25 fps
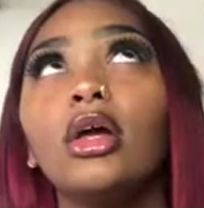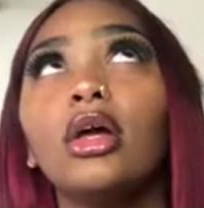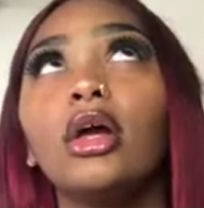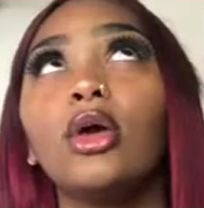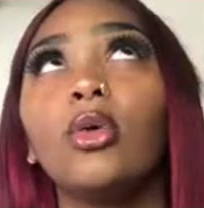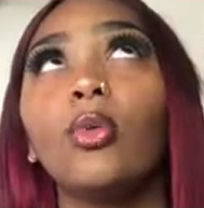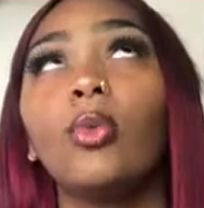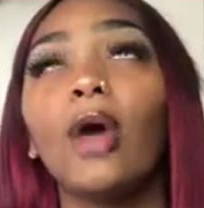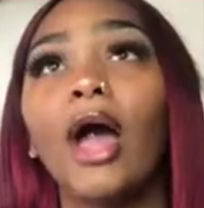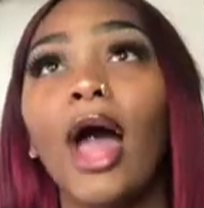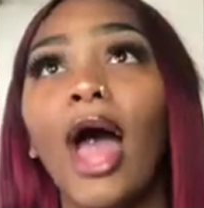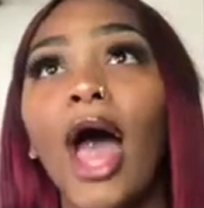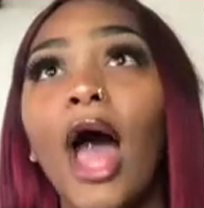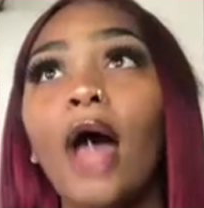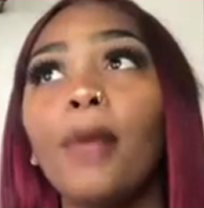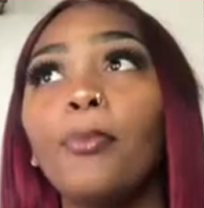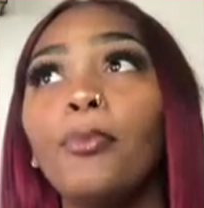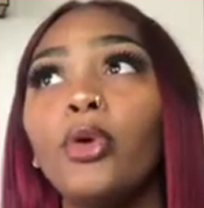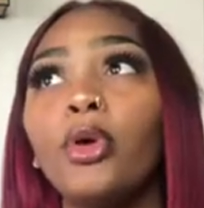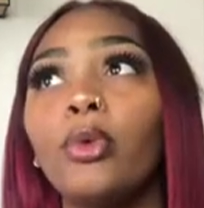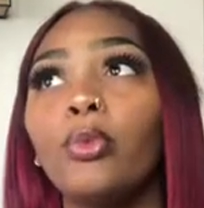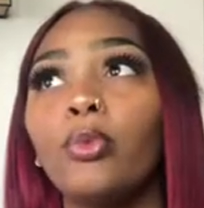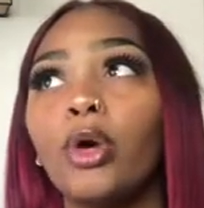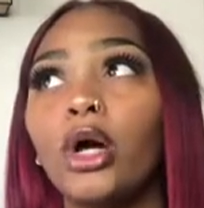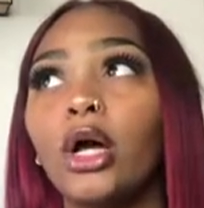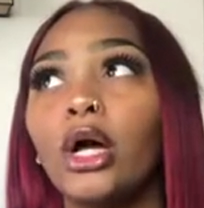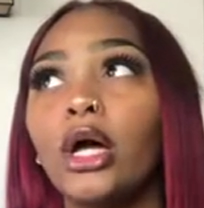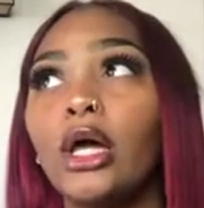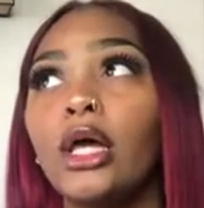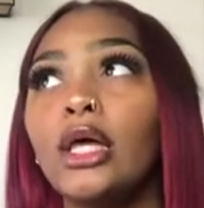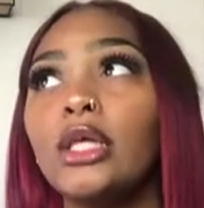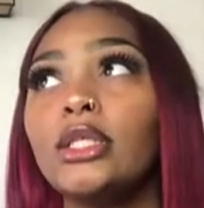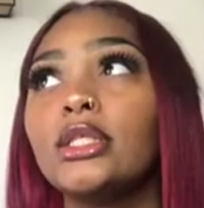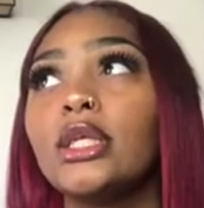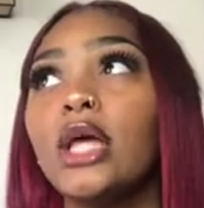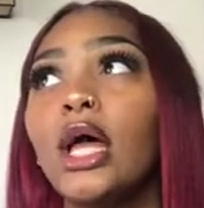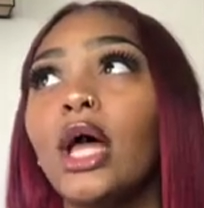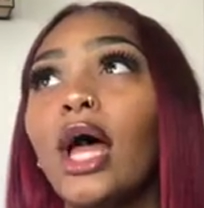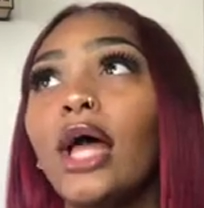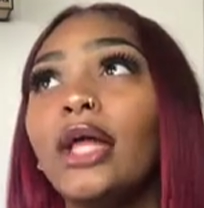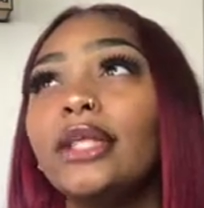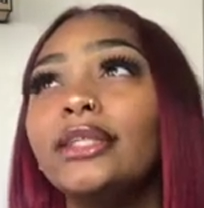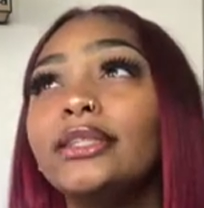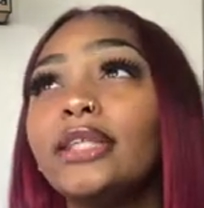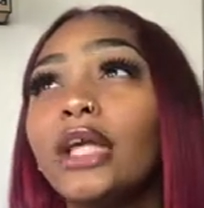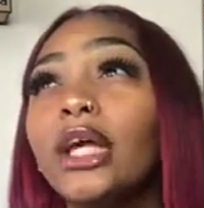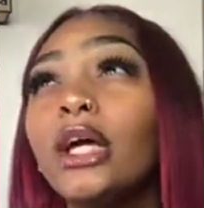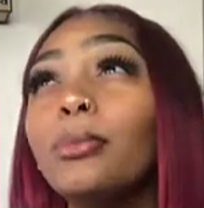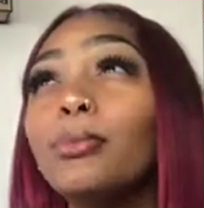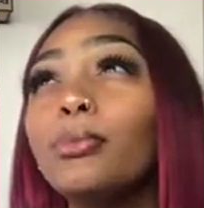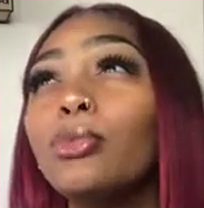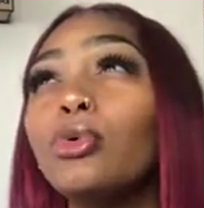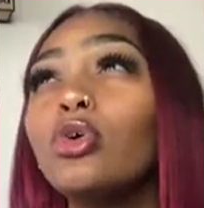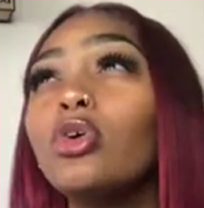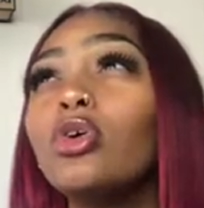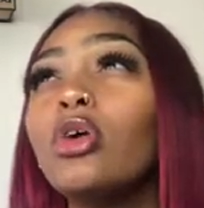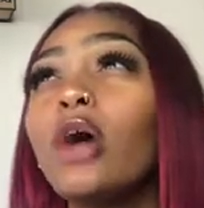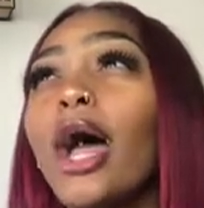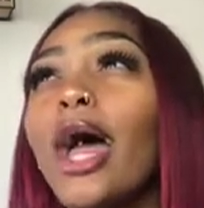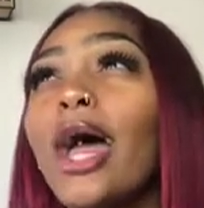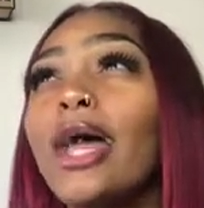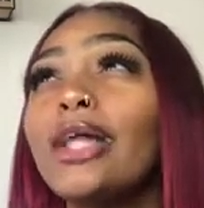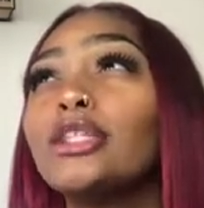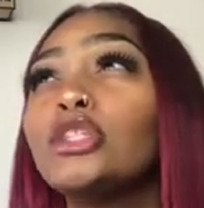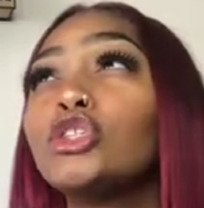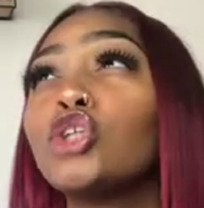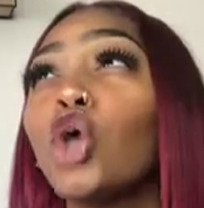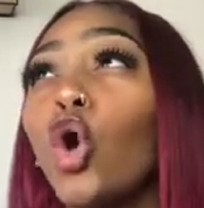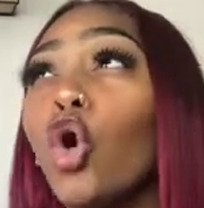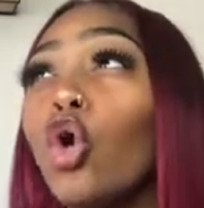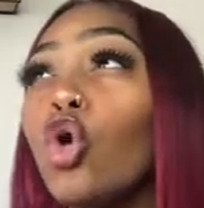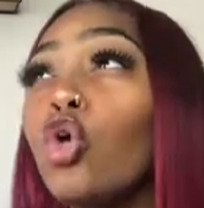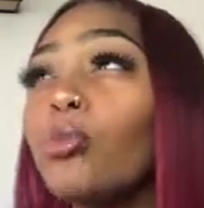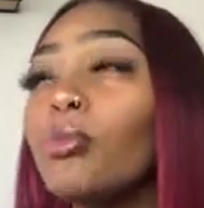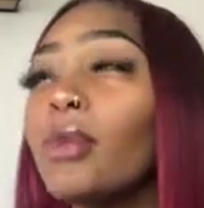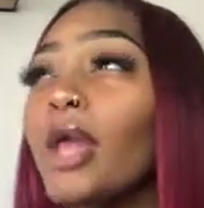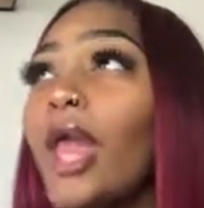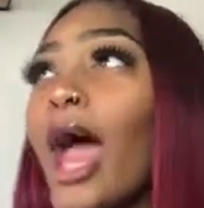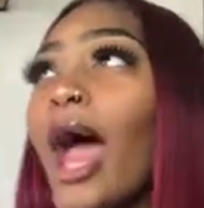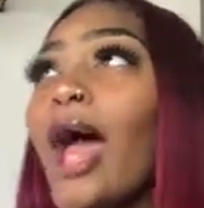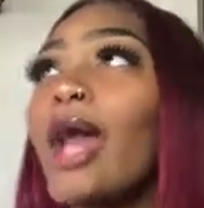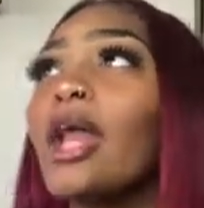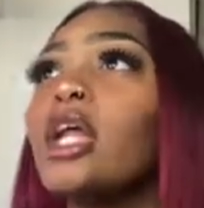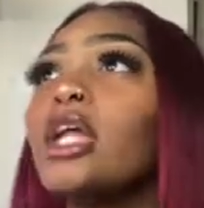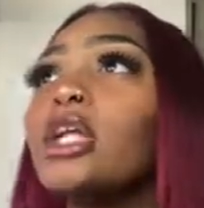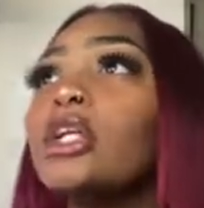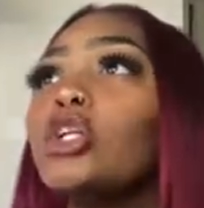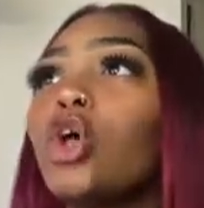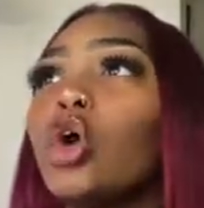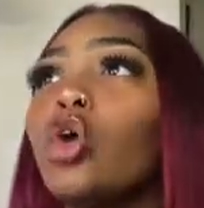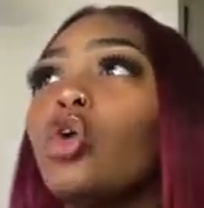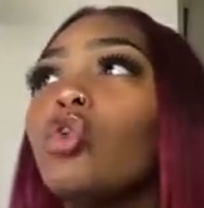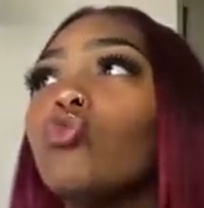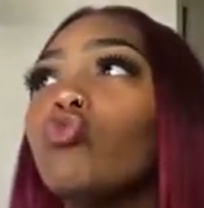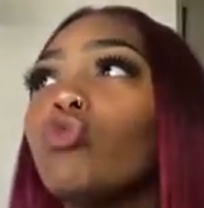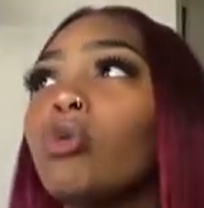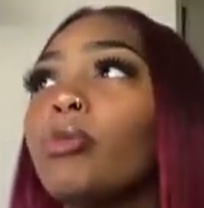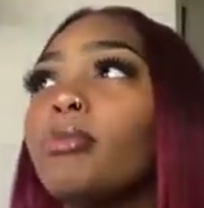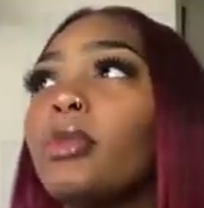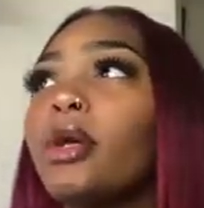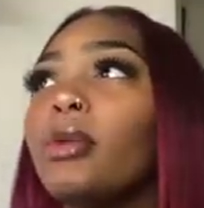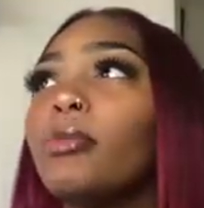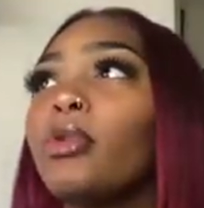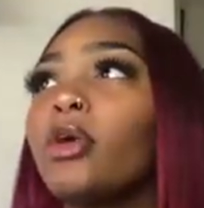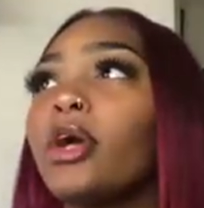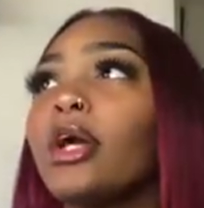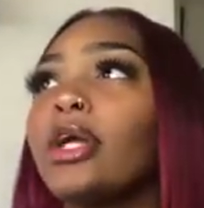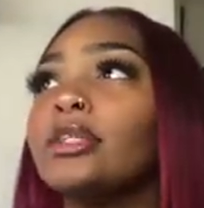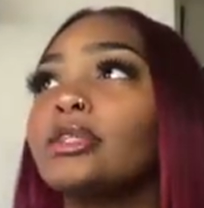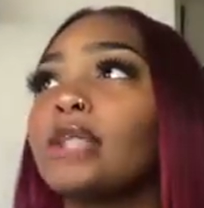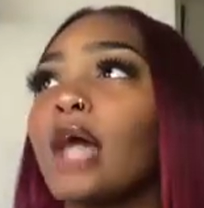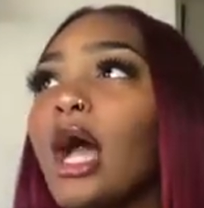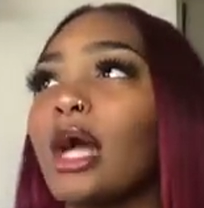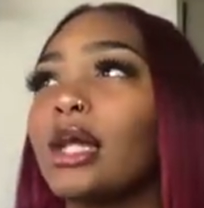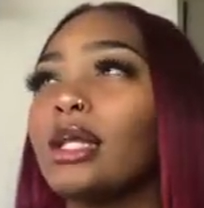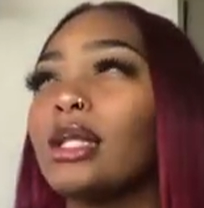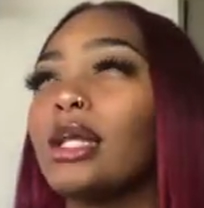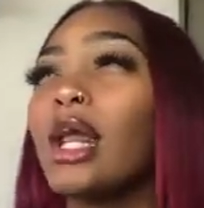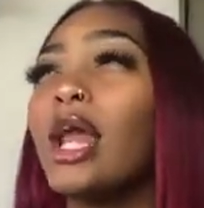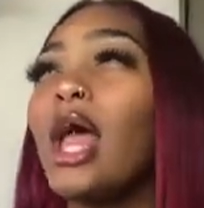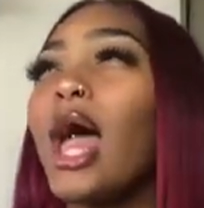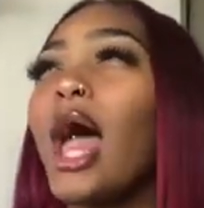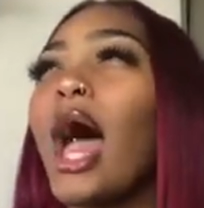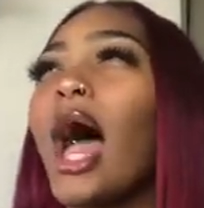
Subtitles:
What happened was Temple had told, I don't remember exactly.